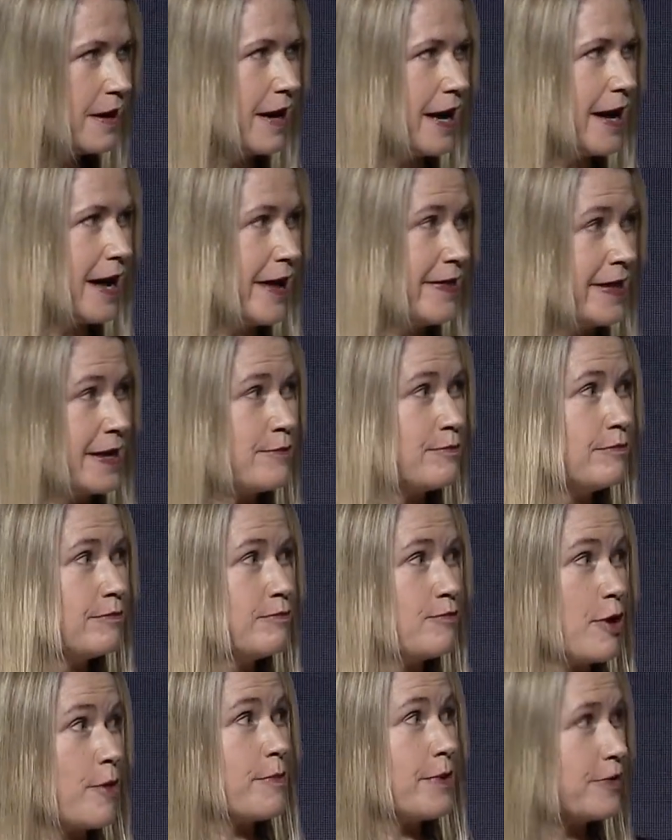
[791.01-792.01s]
And then
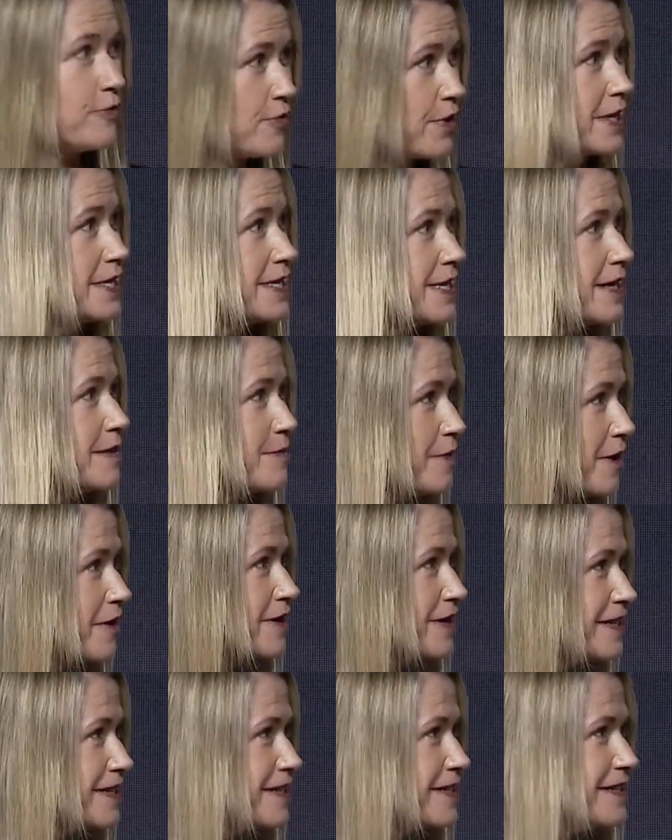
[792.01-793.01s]
proper frontier
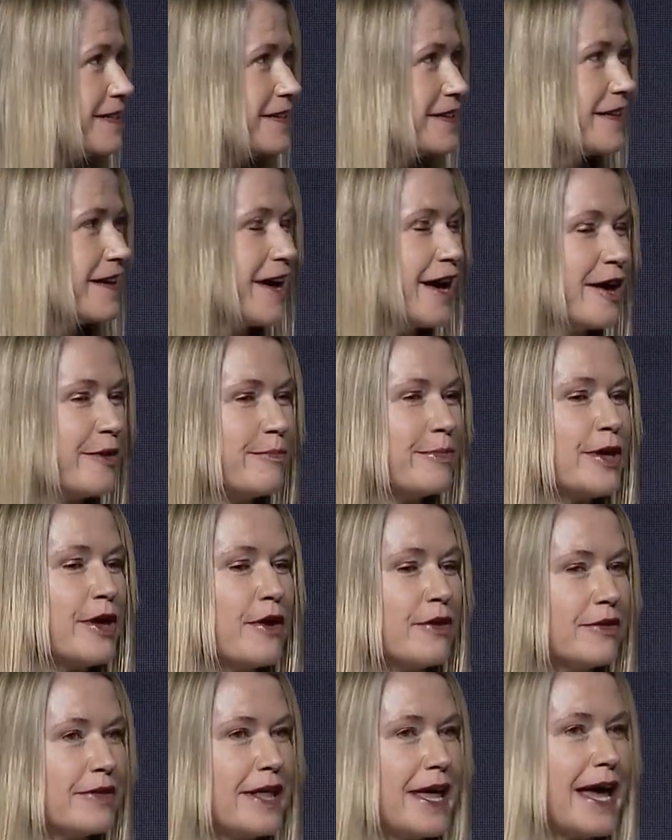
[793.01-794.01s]
markets.
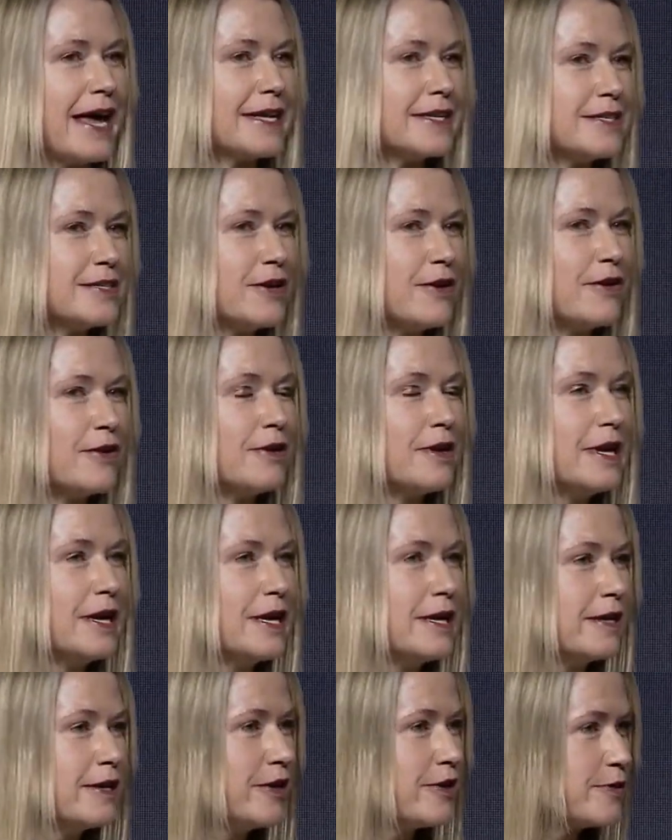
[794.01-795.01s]
Beyond that, so
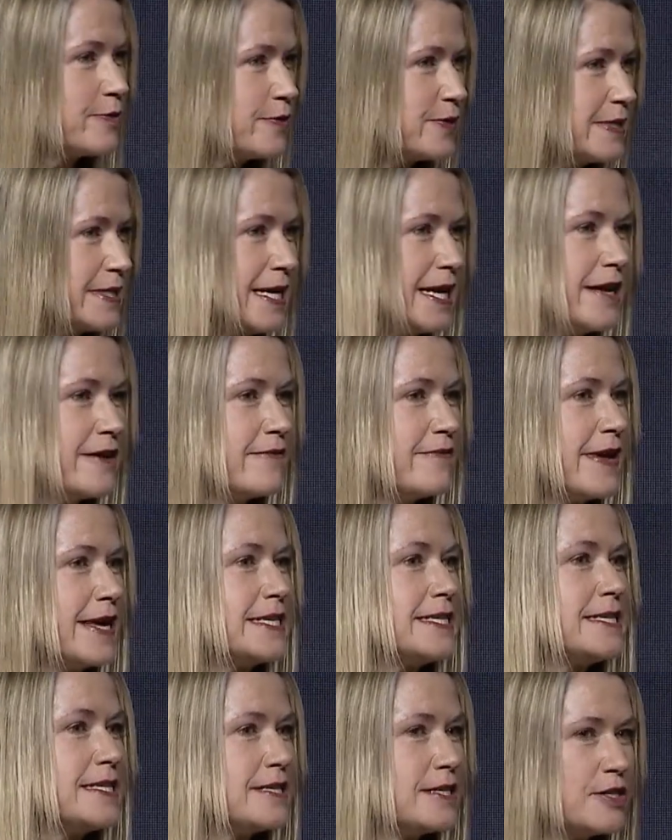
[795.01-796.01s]
we've seen
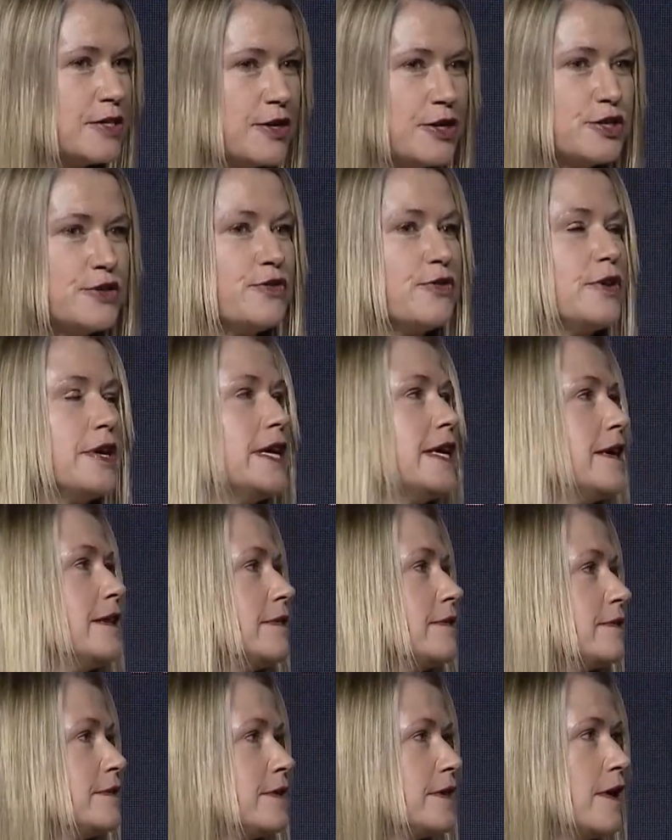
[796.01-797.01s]
investors search for
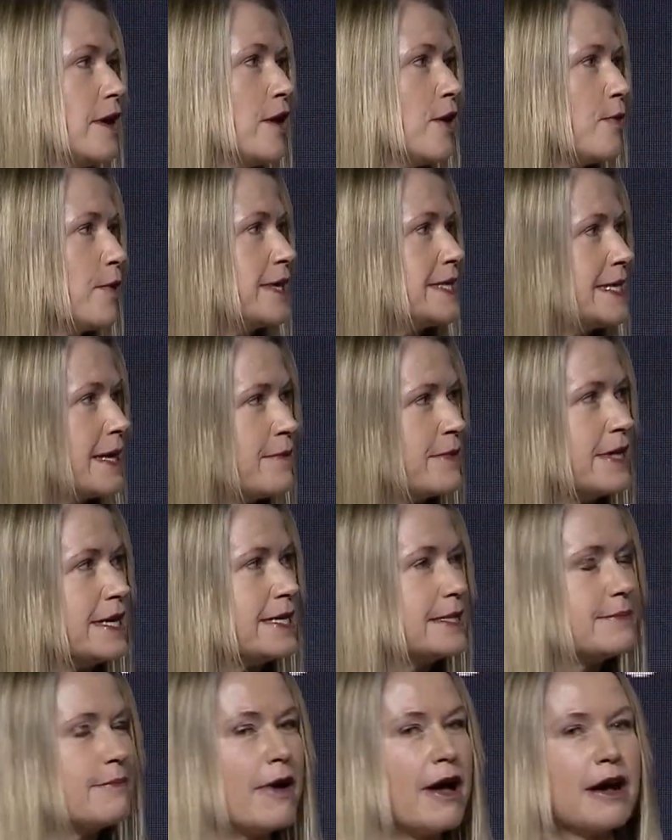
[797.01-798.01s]
yield, where some of
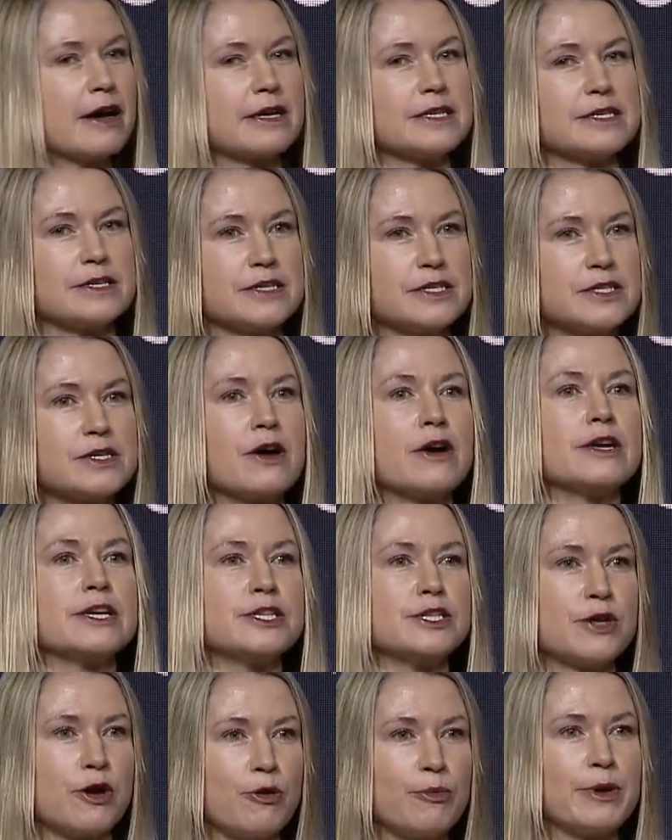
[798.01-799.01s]
these markets are starting
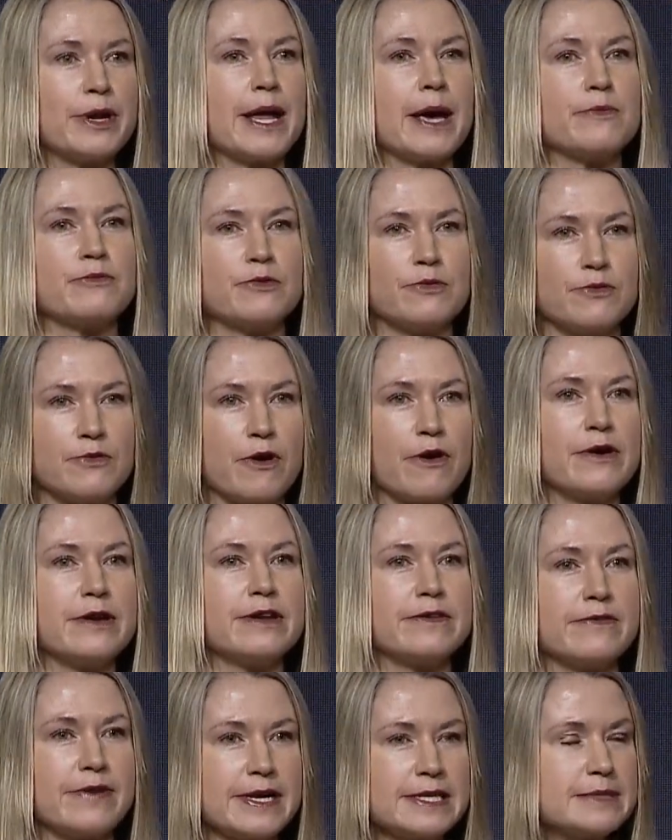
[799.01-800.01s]
to open up for foreign
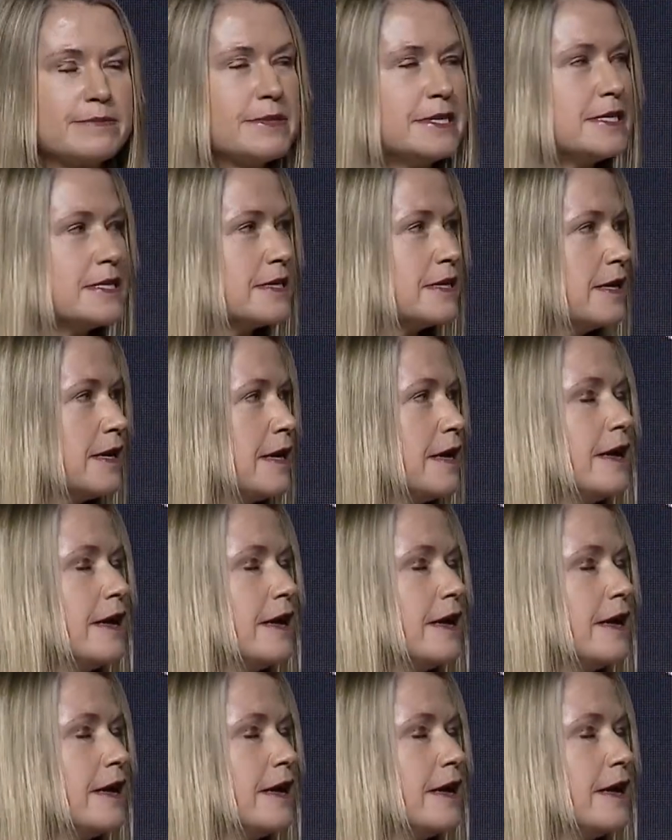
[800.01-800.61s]
investment.